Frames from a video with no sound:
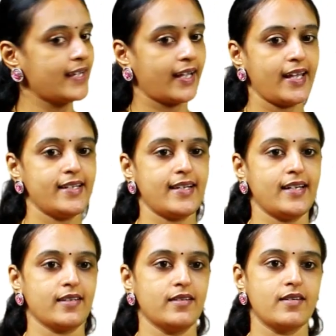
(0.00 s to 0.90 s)
the second
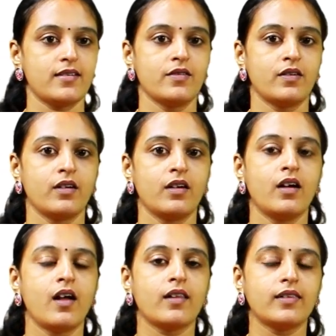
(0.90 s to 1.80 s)
sentence.
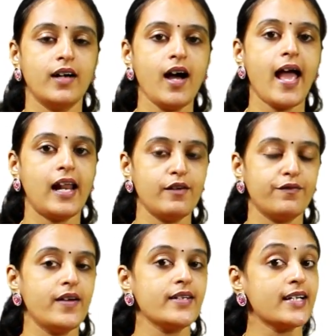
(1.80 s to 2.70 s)
The
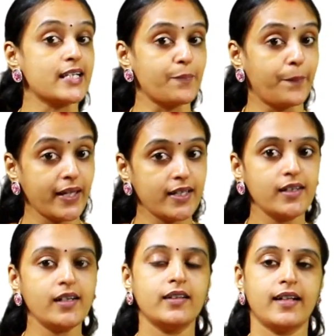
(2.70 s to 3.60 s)
elephant is
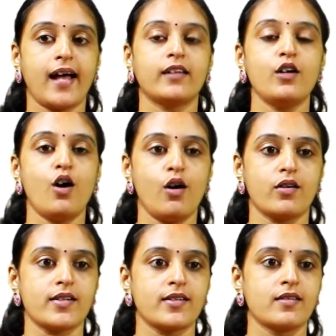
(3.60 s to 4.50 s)
bigger than the
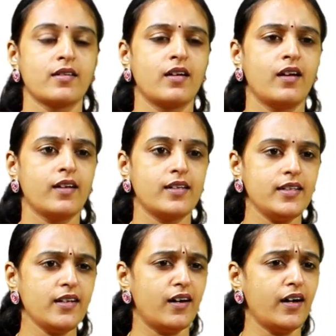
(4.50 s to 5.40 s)
horse.
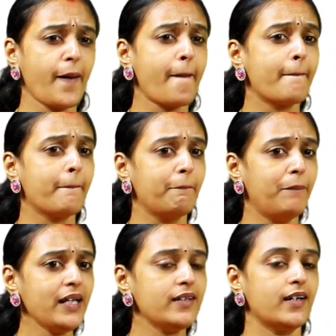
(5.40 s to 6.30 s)
Here,
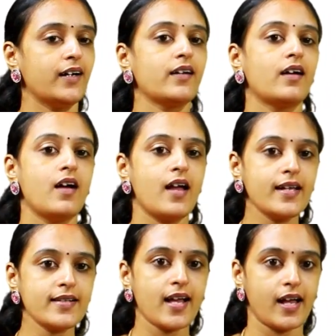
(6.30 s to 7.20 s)
bigger
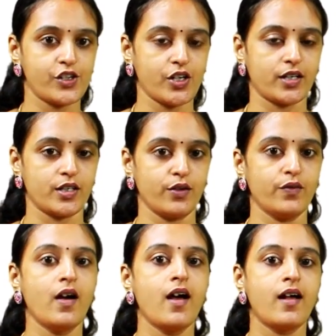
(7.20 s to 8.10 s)
is the
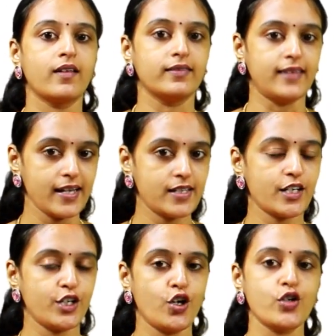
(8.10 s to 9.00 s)
adjective that
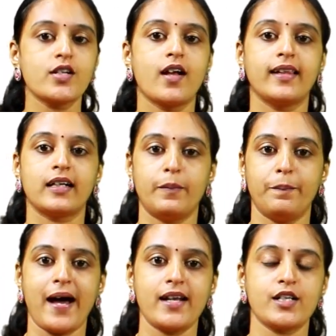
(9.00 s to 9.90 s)
denotes the
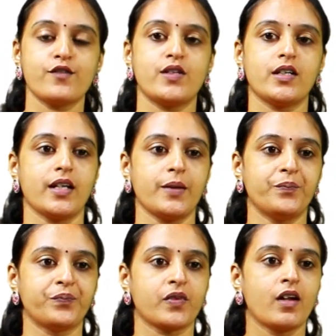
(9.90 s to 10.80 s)
comparative degree.
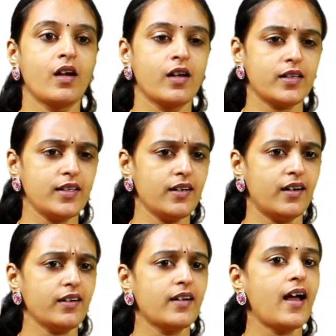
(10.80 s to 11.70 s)

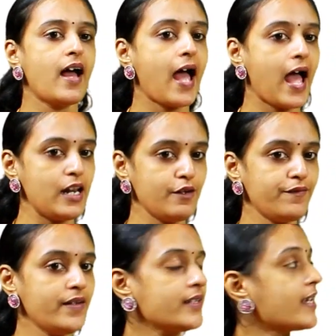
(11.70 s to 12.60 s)
Here,
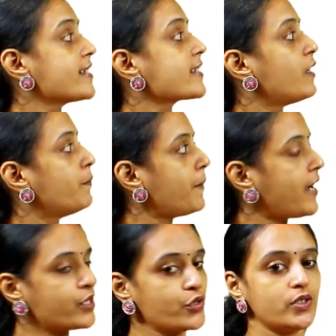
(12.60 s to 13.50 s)
elephant is
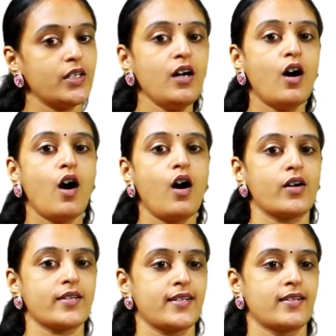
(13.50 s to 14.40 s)
compared to the
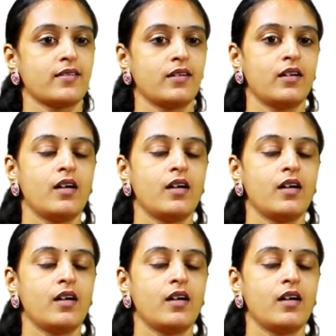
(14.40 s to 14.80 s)
horse.